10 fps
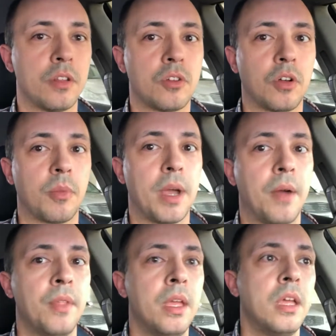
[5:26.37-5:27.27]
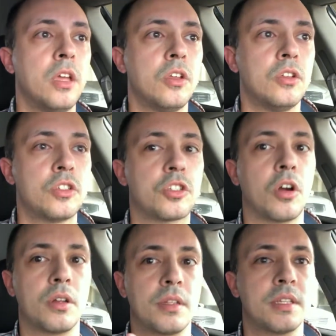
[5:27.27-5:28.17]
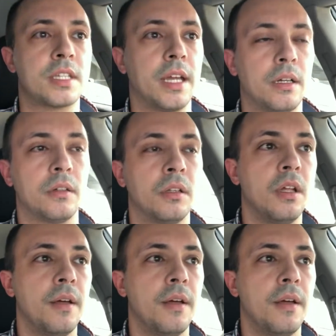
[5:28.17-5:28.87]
to talk about. Start the cycle.